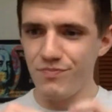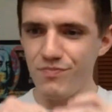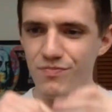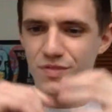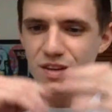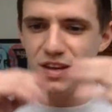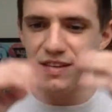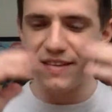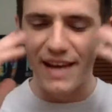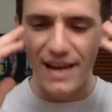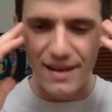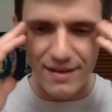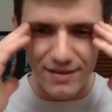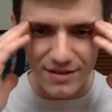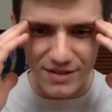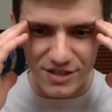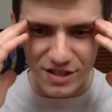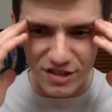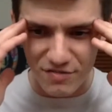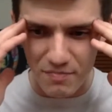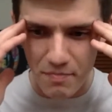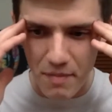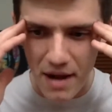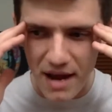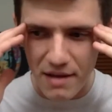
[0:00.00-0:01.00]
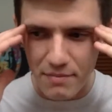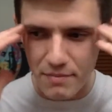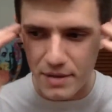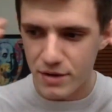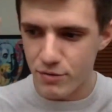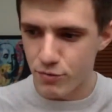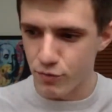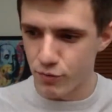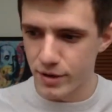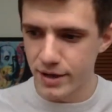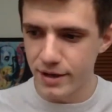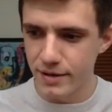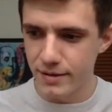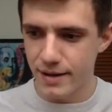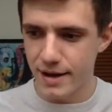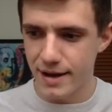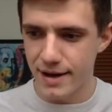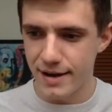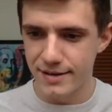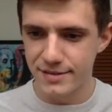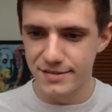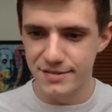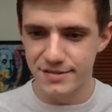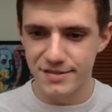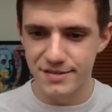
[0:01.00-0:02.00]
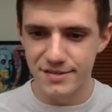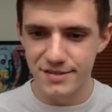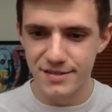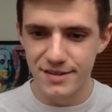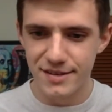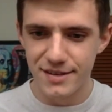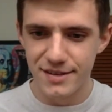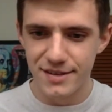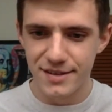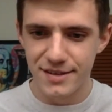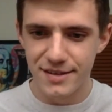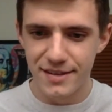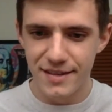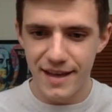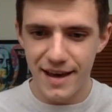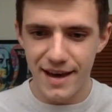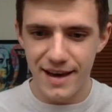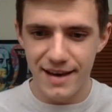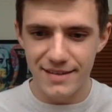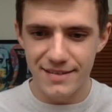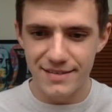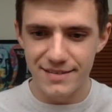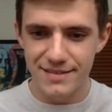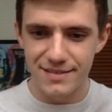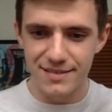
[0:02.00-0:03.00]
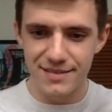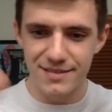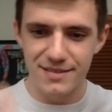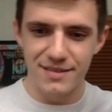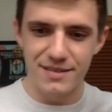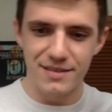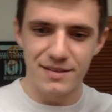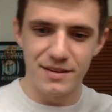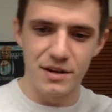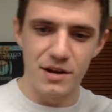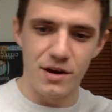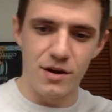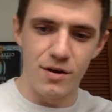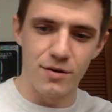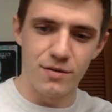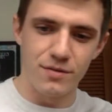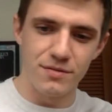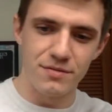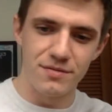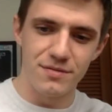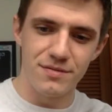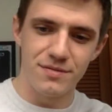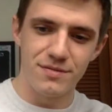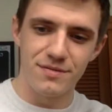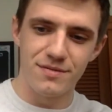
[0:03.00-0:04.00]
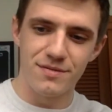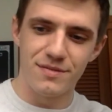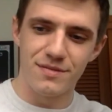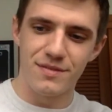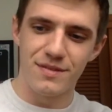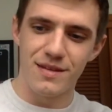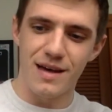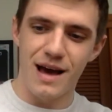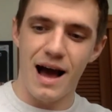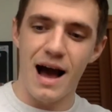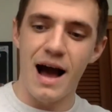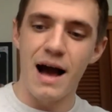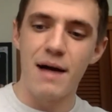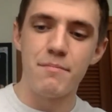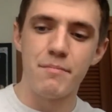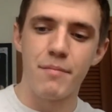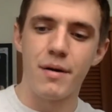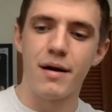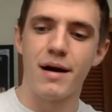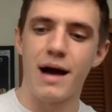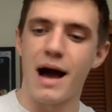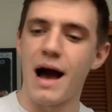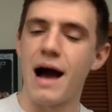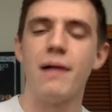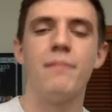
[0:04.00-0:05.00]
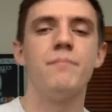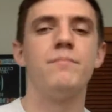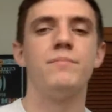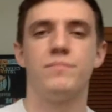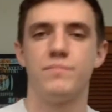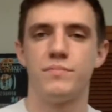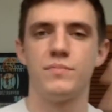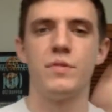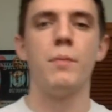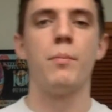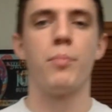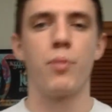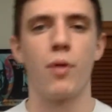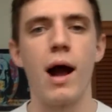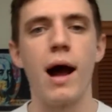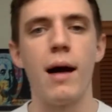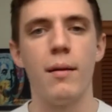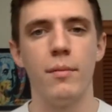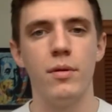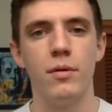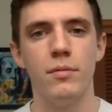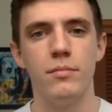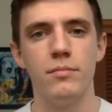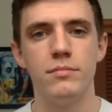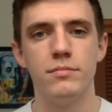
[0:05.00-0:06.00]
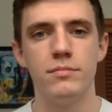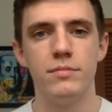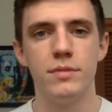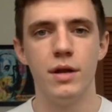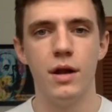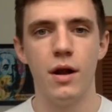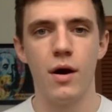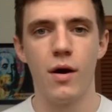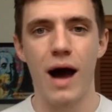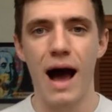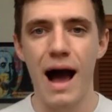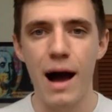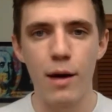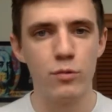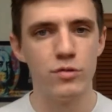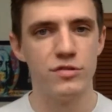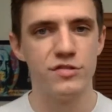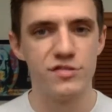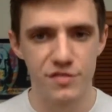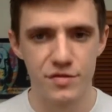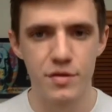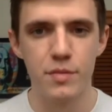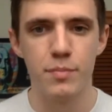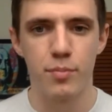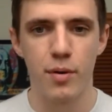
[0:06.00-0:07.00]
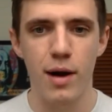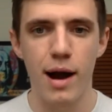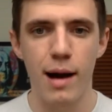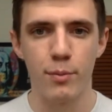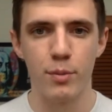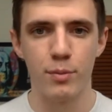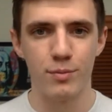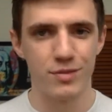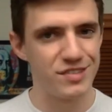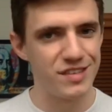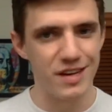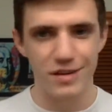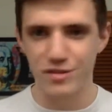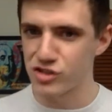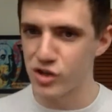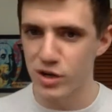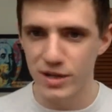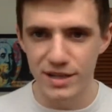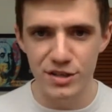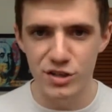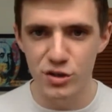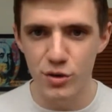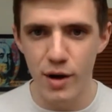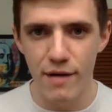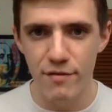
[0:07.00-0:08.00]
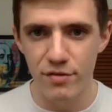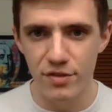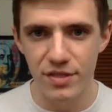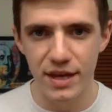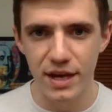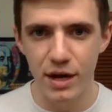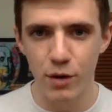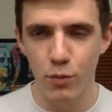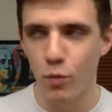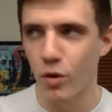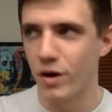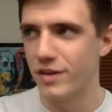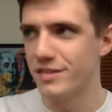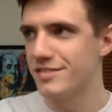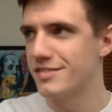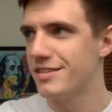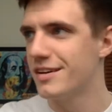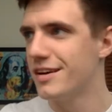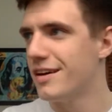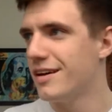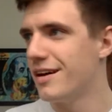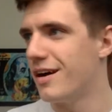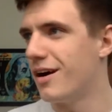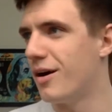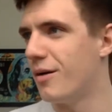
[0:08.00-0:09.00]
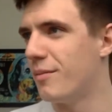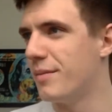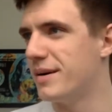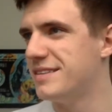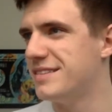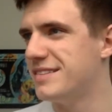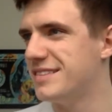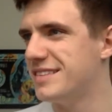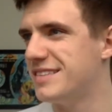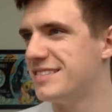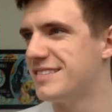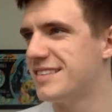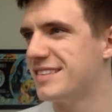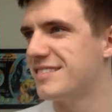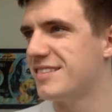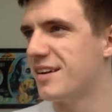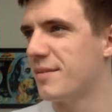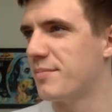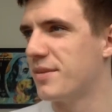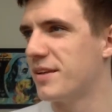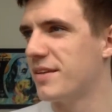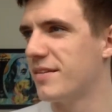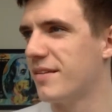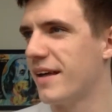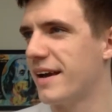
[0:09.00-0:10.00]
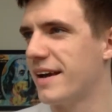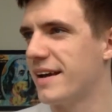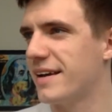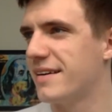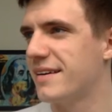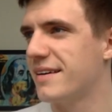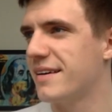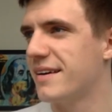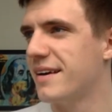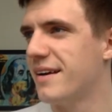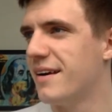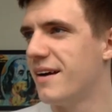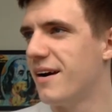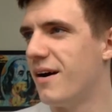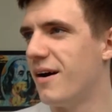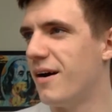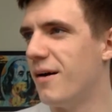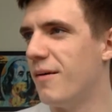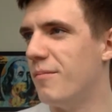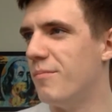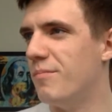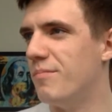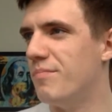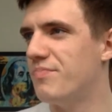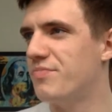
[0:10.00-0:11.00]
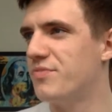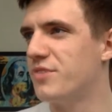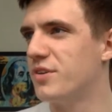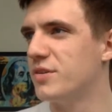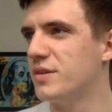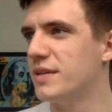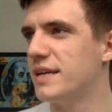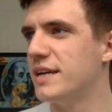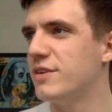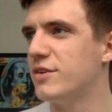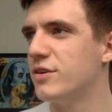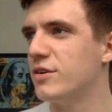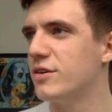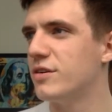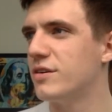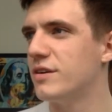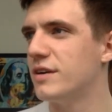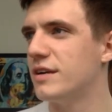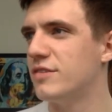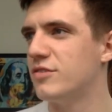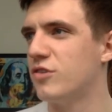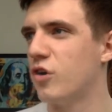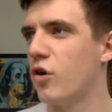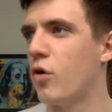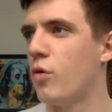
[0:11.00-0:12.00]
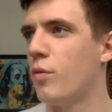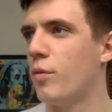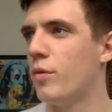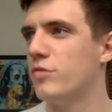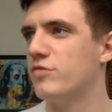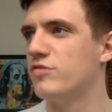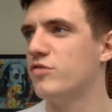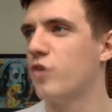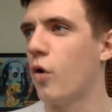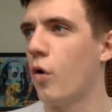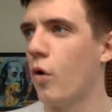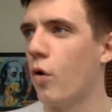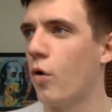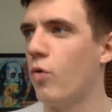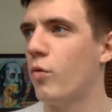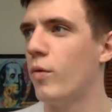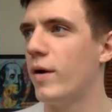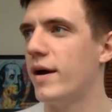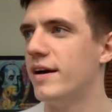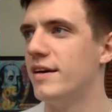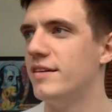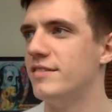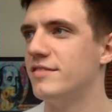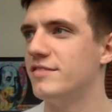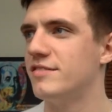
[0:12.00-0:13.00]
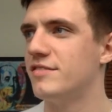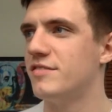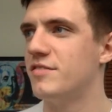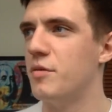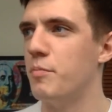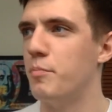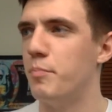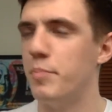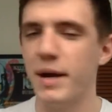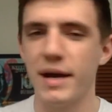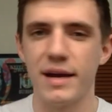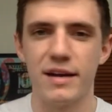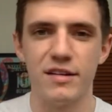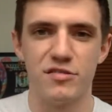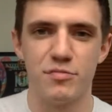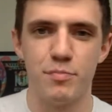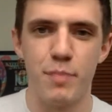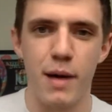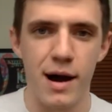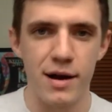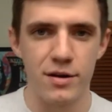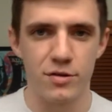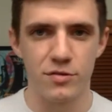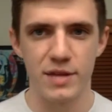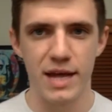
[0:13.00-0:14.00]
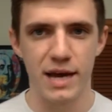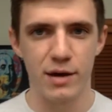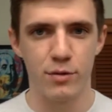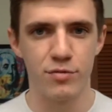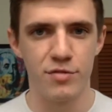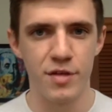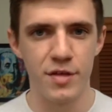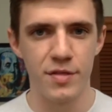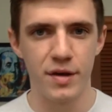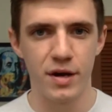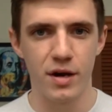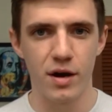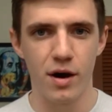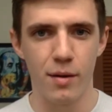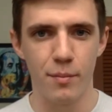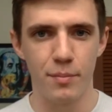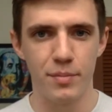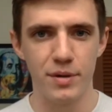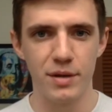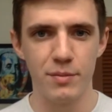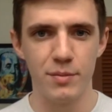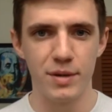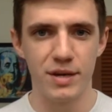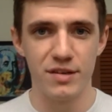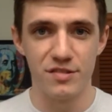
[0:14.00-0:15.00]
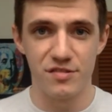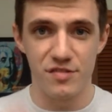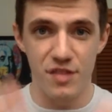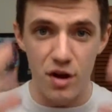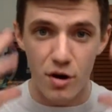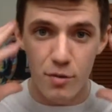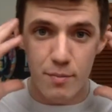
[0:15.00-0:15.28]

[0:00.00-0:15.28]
that just made me realize that I'm the problem. I was the problem because I was trying to do everything at once. He said something like, the leader is almost always the biggest bottleneck within the company because they